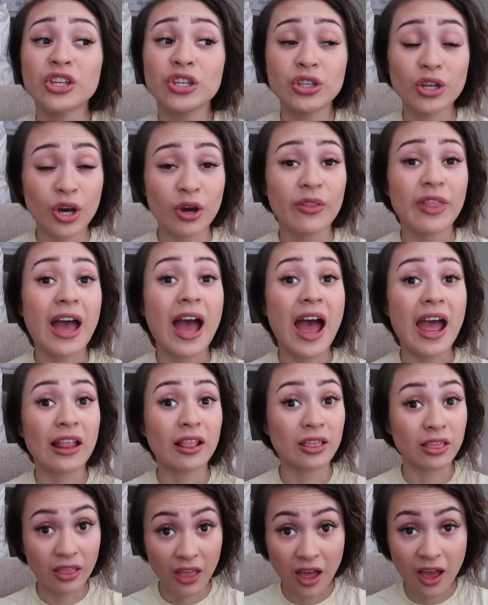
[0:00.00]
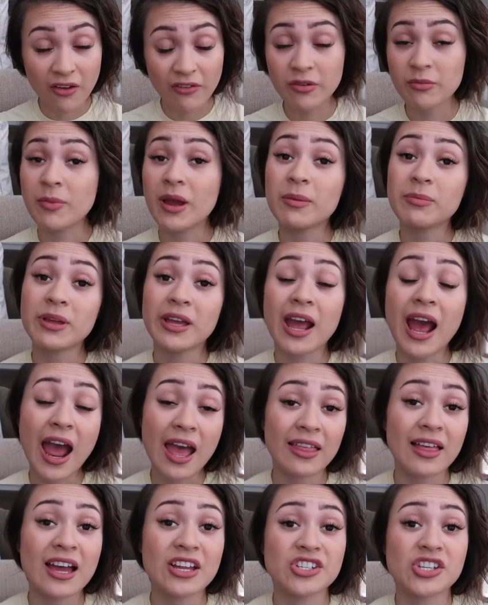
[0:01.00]
You know that I love my big
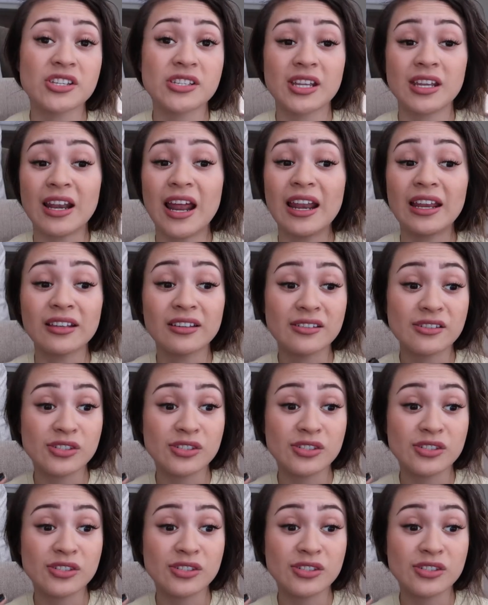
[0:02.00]
eyelashes and I